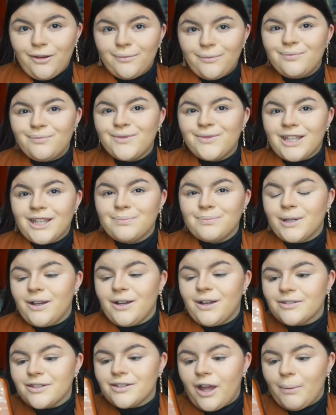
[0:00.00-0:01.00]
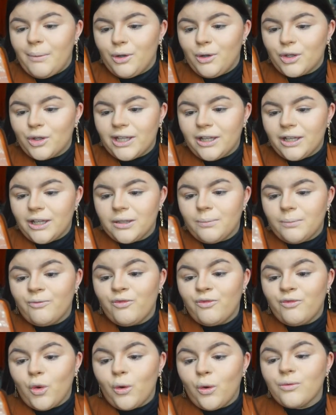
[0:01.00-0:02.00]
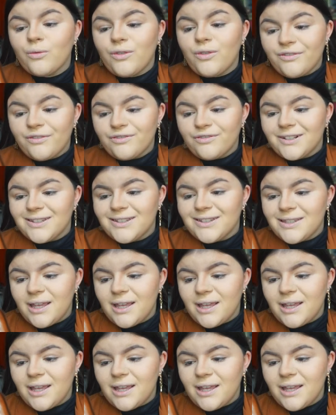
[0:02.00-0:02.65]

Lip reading: that's because I'm looking at them for reference